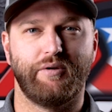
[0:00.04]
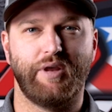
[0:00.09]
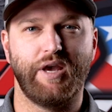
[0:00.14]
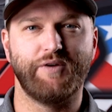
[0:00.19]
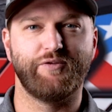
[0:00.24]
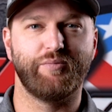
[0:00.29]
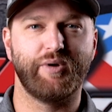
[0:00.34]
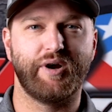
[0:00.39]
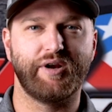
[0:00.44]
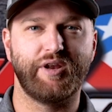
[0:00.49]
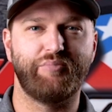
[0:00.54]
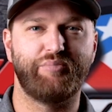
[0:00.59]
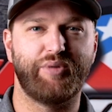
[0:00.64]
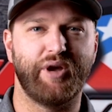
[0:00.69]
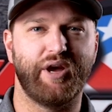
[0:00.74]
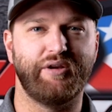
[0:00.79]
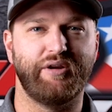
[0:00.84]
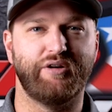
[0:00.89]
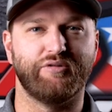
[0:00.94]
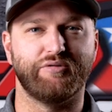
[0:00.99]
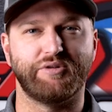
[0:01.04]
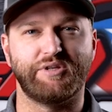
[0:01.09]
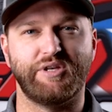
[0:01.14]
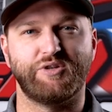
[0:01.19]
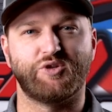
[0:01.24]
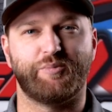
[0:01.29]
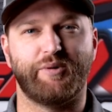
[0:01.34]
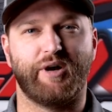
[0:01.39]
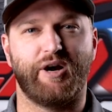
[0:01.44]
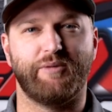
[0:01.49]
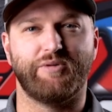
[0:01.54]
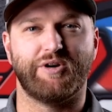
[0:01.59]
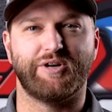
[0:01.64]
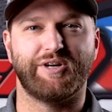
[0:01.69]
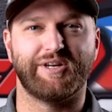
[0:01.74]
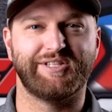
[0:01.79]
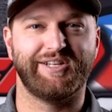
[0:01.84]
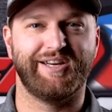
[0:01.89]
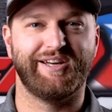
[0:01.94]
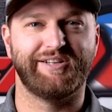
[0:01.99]
Hey everybody, Ben here with Diesel Power
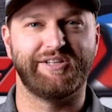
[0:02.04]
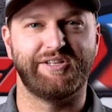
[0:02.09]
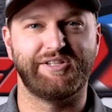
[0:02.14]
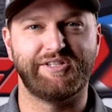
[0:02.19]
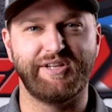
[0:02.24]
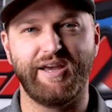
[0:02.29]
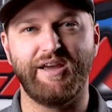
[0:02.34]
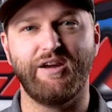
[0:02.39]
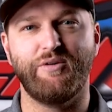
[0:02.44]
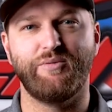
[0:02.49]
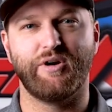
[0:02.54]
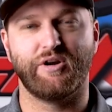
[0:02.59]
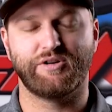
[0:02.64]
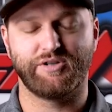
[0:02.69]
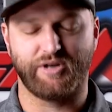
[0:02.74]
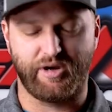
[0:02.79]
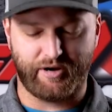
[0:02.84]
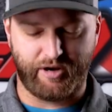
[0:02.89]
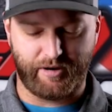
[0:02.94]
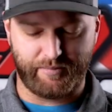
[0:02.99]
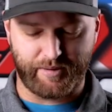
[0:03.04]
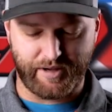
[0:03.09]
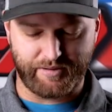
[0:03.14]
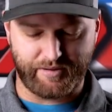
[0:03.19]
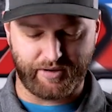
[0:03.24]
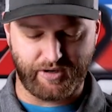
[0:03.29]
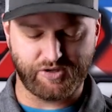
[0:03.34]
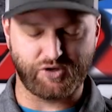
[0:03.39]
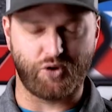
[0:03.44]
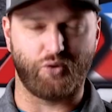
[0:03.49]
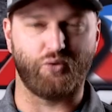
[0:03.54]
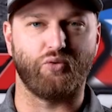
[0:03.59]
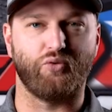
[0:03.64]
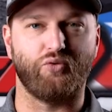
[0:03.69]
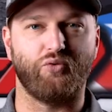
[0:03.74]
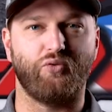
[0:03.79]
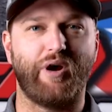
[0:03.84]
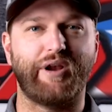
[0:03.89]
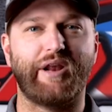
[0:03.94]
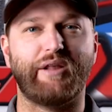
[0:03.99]
Products, and today we are talking about these
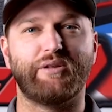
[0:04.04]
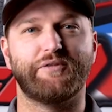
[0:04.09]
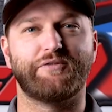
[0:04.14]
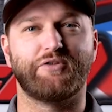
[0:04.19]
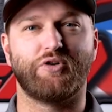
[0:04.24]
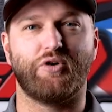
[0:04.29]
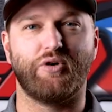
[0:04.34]
ReadyLIFT